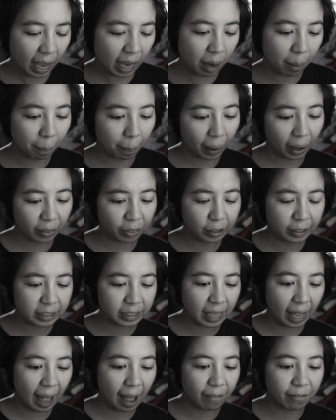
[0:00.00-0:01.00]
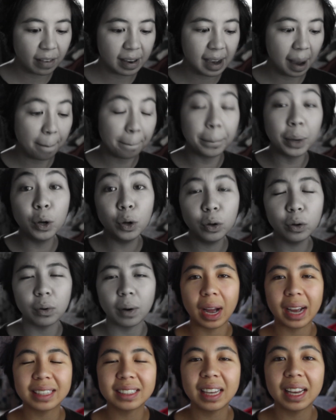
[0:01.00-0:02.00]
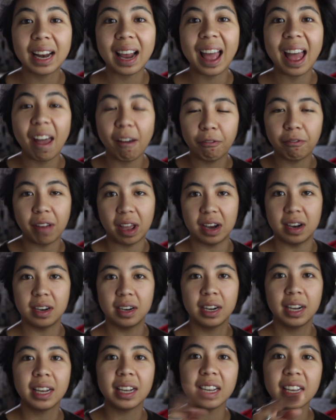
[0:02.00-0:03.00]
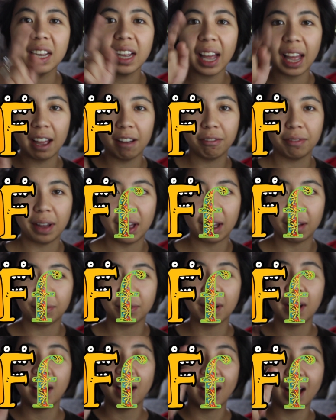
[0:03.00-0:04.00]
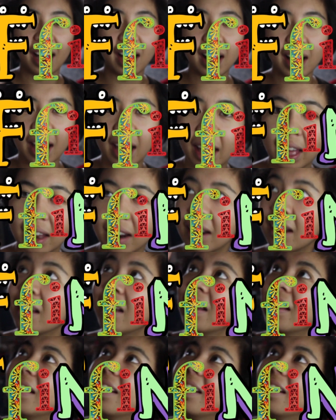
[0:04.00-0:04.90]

And it bothers the effing poo. I said effing. E-F-F-I-N